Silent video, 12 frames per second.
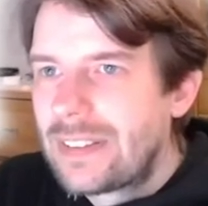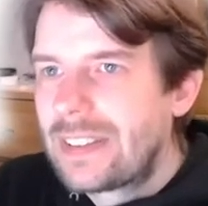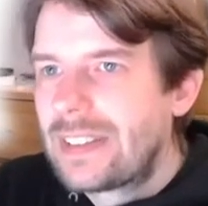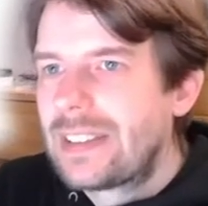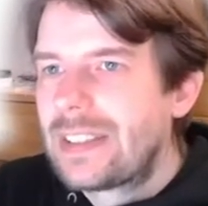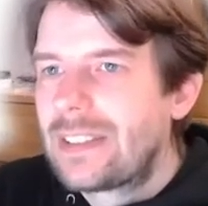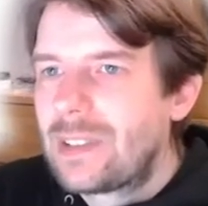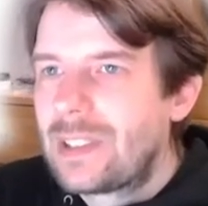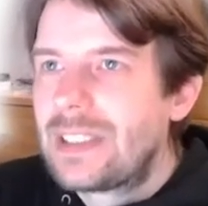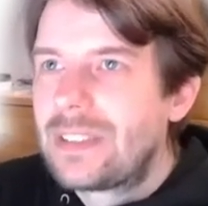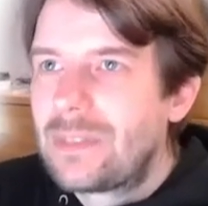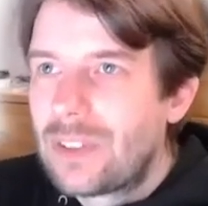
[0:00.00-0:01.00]
Uh, well,
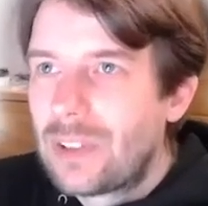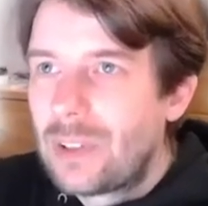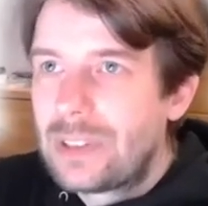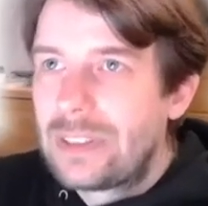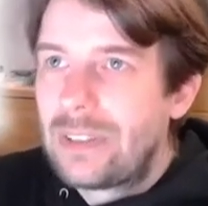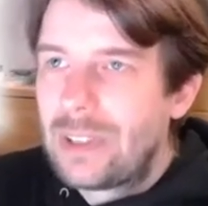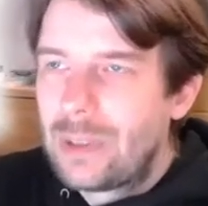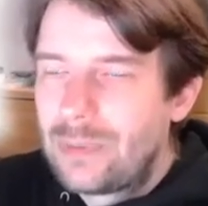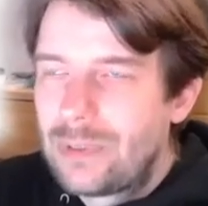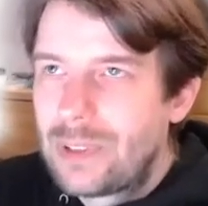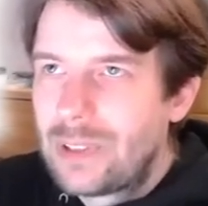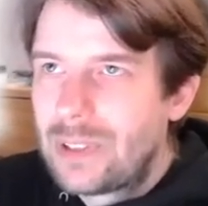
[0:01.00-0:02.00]
it was all developed
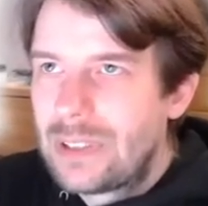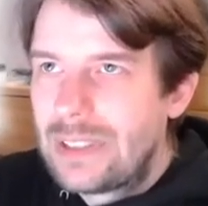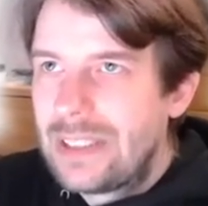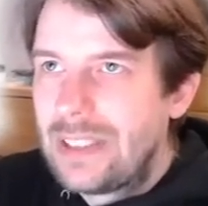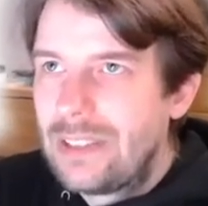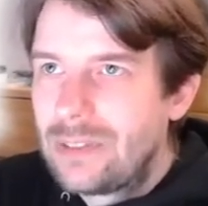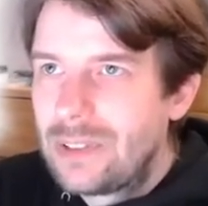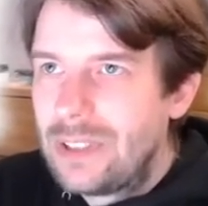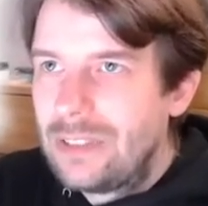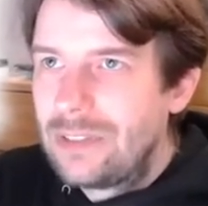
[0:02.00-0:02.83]
for telephony,